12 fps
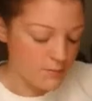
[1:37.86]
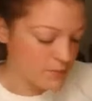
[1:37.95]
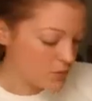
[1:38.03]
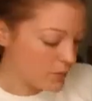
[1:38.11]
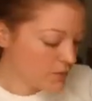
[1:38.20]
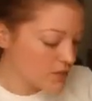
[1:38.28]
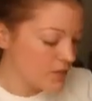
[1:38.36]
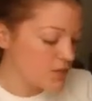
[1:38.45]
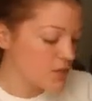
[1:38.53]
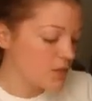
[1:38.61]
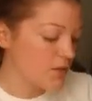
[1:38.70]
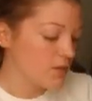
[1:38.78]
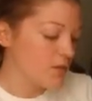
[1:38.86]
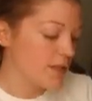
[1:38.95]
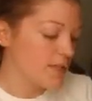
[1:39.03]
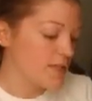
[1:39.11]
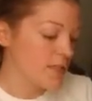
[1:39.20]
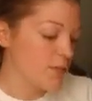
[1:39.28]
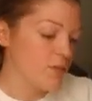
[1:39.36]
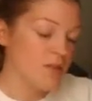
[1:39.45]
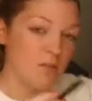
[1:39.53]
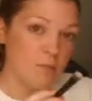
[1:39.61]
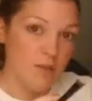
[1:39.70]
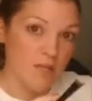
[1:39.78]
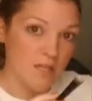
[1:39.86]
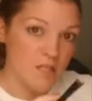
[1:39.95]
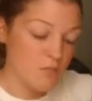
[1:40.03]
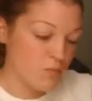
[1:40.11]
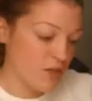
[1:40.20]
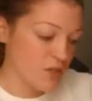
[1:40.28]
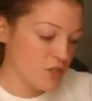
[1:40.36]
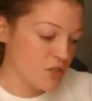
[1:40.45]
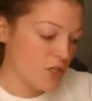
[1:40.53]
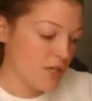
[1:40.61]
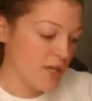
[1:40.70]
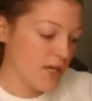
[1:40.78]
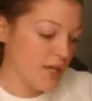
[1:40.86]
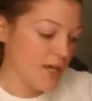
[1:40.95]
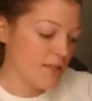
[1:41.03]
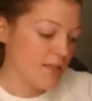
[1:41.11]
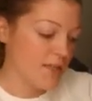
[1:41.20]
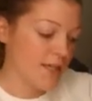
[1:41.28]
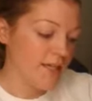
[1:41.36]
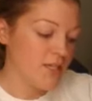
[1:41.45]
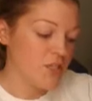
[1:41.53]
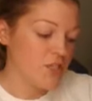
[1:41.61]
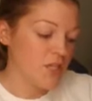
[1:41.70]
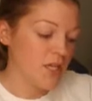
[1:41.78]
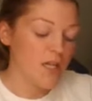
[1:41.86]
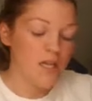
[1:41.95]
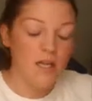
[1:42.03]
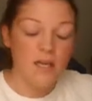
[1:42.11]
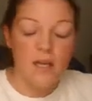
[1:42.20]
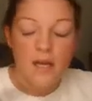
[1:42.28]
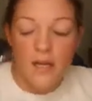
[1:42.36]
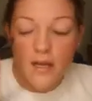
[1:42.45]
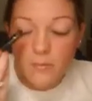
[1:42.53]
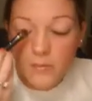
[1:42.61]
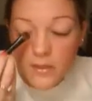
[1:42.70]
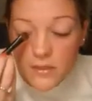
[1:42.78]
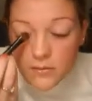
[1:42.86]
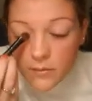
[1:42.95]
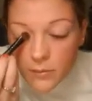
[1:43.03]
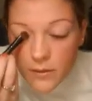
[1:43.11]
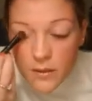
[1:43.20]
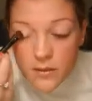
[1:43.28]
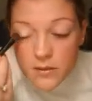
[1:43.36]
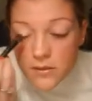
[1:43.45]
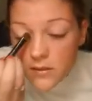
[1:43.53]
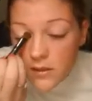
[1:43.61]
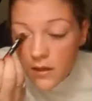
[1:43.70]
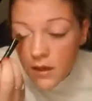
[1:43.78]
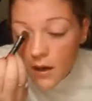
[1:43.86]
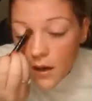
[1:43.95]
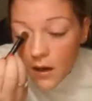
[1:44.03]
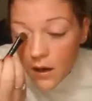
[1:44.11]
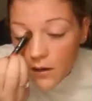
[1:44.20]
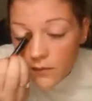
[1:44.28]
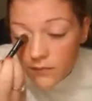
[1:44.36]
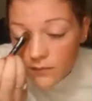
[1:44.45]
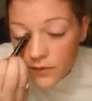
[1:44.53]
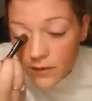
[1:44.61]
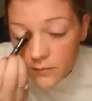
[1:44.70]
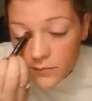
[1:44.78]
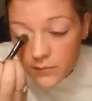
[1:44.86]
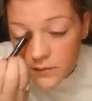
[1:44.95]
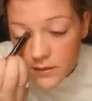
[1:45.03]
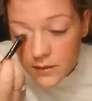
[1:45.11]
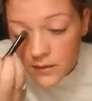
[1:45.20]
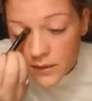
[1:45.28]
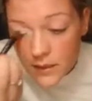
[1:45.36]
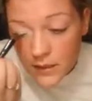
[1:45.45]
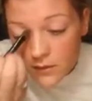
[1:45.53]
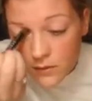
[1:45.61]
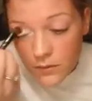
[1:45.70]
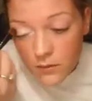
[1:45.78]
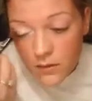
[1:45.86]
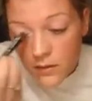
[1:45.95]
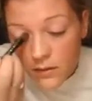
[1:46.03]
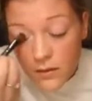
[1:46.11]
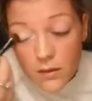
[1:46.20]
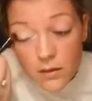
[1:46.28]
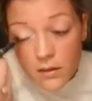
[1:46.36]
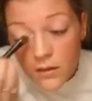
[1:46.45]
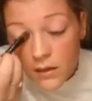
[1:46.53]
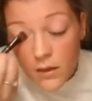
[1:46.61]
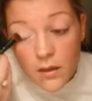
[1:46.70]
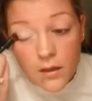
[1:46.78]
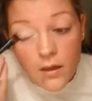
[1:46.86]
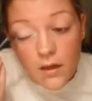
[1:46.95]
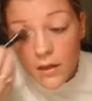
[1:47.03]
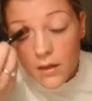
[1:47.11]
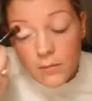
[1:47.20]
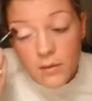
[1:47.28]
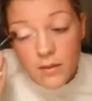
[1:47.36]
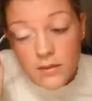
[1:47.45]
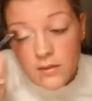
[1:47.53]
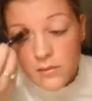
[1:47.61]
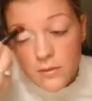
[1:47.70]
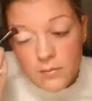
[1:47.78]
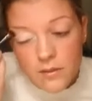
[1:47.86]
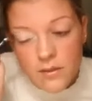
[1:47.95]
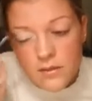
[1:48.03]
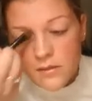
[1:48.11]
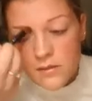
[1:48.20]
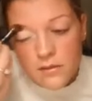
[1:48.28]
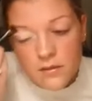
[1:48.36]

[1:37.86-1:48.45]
I'm just going to start, like I said, with the biggest brush and the lightest shade, and I'm going to sweep this from the inner corner, and I'm going to sweep this